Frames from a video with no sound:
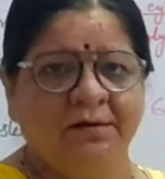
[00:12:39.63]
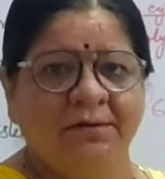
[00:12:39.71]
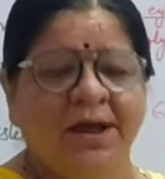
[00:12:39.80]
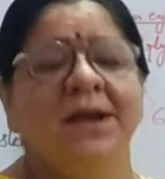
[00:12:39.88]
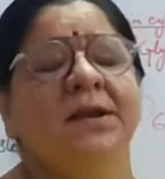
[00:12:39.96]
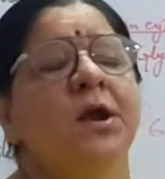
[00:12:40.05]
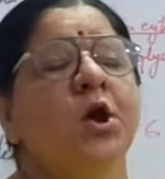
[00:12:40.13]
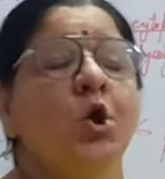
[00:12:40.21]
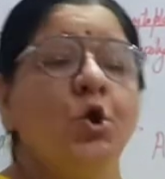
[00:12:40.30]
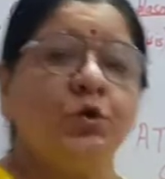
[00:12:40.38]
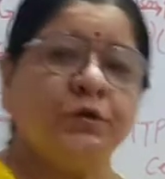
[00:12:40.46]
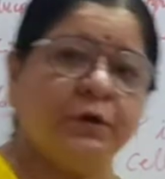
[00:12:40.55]
Right?
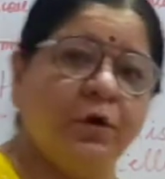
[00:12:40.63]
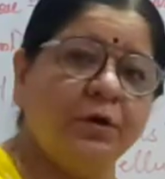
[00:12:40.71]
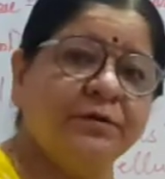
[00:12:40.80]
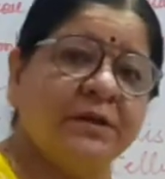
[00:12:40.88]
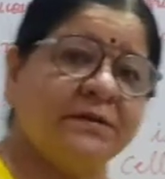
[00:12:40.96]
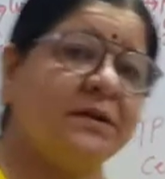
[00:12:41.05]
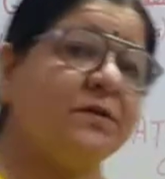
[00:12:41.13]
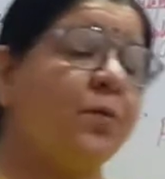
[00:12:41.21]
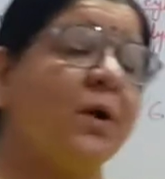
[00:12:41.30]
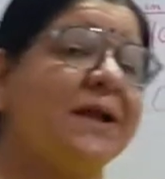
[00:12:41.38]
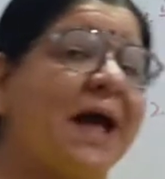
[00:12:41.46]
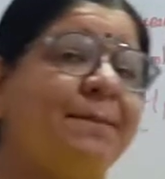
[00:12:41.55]
So this is
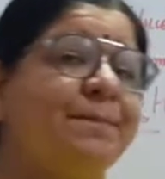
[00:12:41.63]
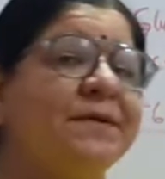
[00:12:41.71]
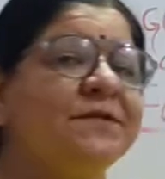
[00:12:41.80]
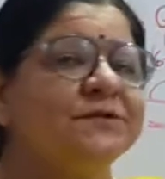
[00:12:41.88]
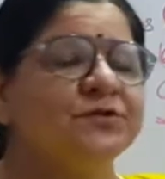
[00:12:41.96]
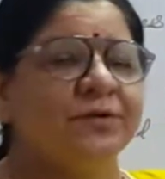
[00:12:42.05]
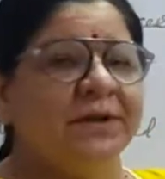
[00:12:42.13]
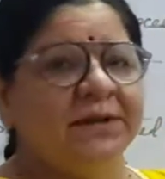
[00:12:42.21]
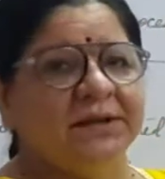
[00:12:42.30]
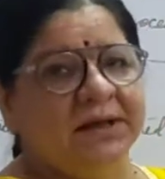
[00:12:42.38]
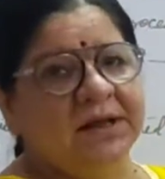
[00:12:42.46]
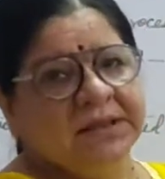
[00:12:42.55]
what happens
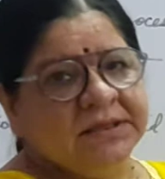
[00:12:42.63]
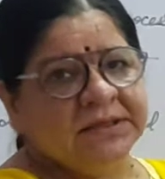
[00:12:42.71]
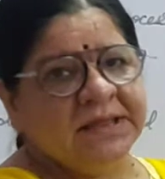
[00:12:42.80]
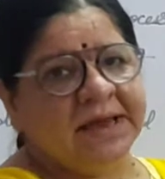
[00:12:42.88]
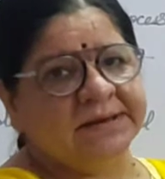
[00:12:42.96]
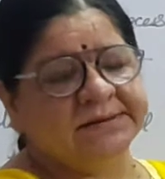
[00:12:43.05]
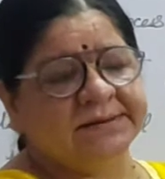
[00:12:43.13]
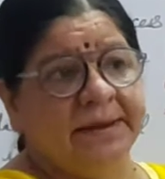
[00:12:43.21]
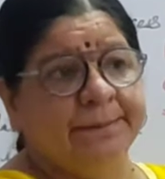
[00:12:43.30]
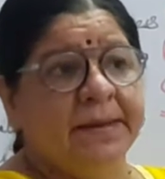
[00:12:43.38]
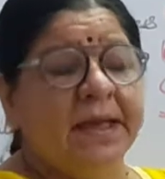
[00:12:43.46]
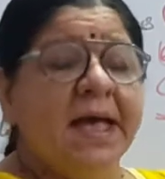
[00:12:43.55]
during the night time.